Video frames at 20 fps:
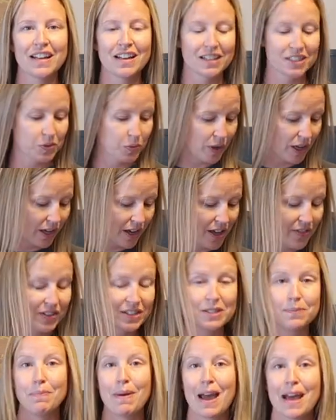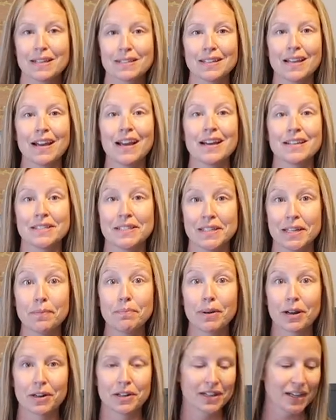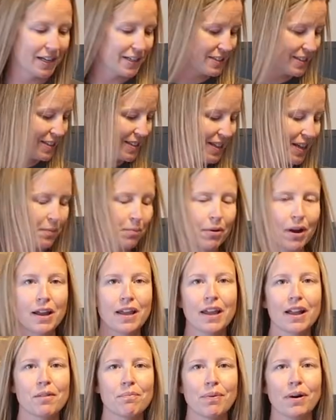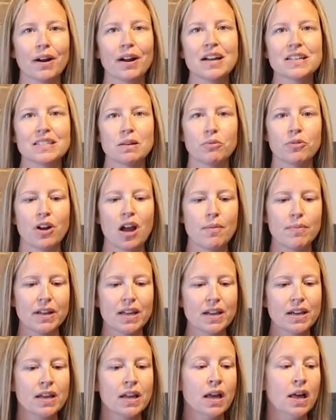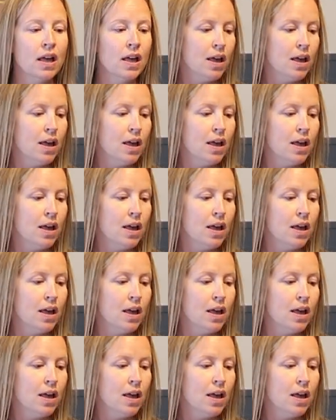done as well, and this basket has seen better days. It's like breaking apart as I'm grabbing it,